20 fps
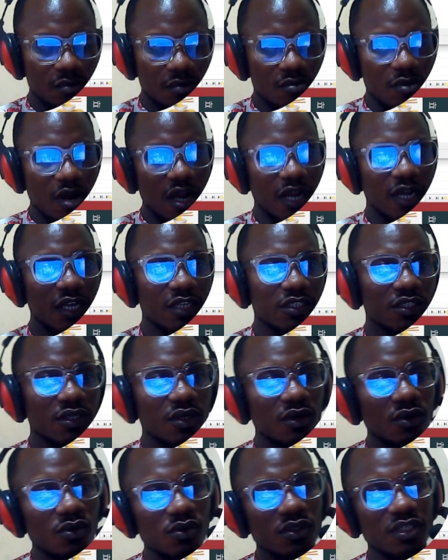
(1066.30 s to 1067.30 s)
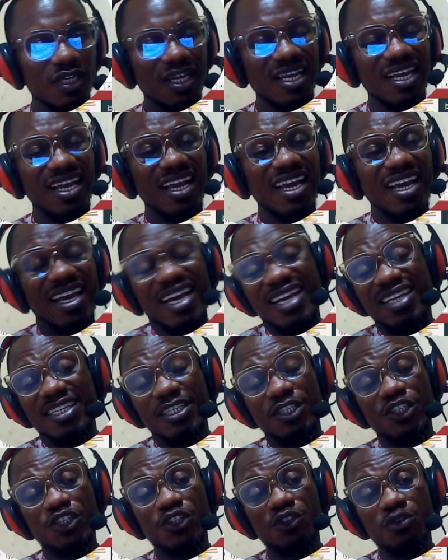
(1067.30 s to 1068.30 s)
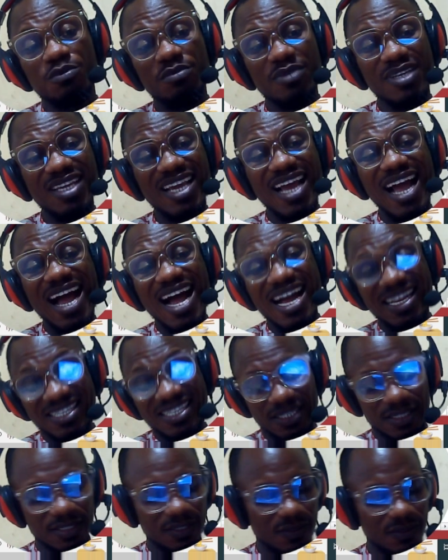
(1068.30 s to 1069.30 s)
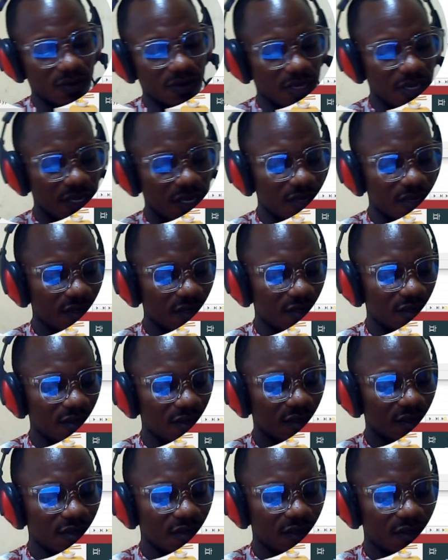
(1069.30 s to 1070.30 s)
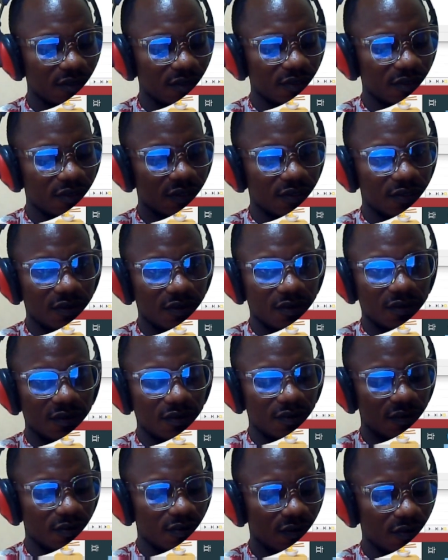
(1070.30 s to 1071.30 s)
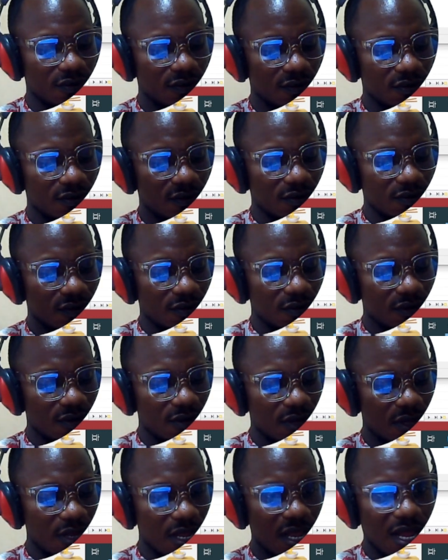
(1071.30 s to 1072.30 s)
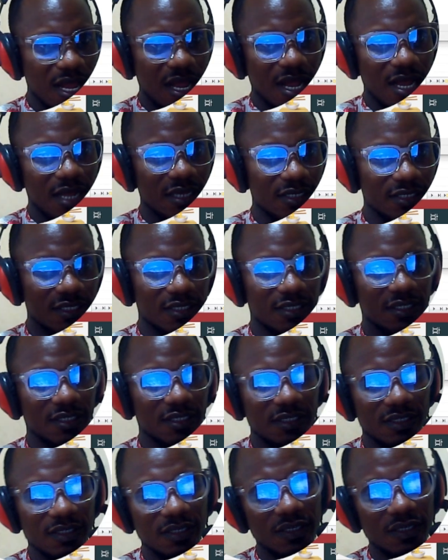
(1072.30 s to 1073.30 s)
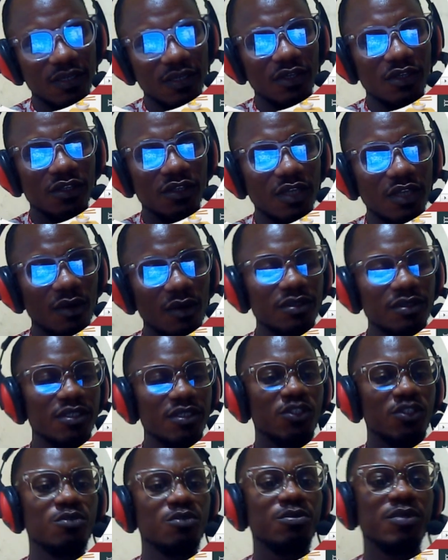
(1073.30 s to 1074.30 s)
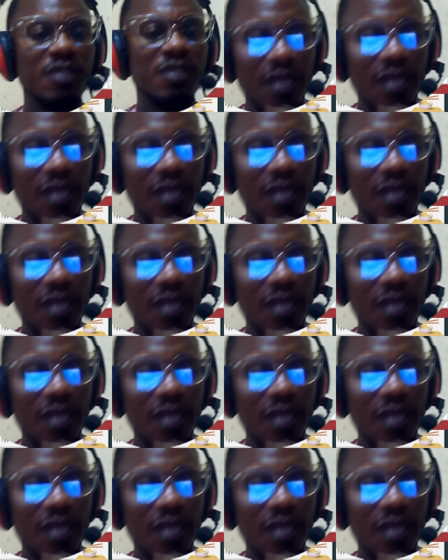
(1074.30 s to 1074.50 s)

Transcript: bracket close, and this should be as. Okay, so as, so I want it to be